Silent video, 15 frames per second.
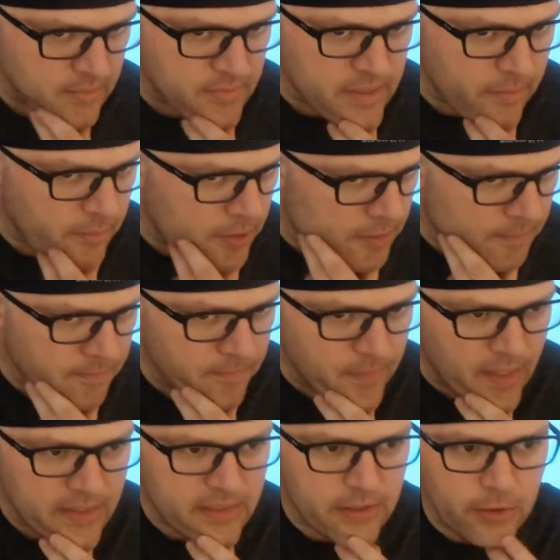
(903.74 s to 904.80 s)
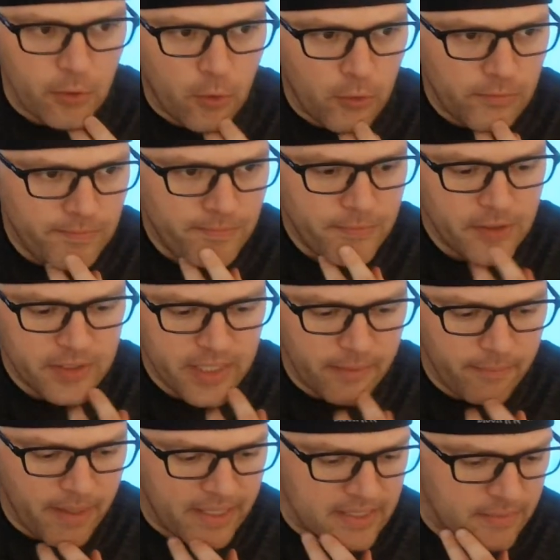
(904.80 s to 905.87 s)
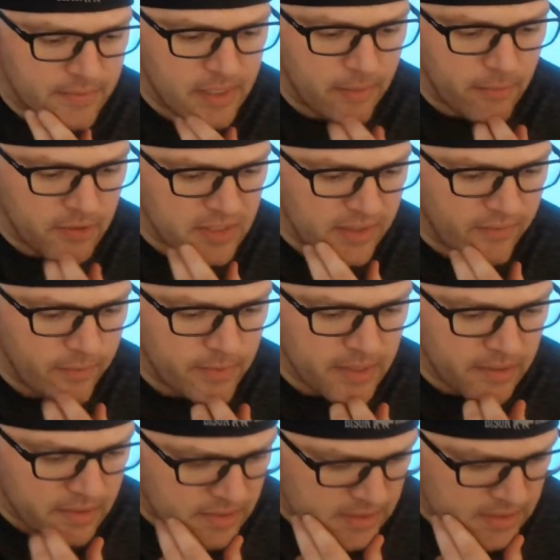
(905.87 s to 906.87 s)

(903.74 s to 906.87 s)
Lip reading: September. That's the goal. They're saying by September, 70% of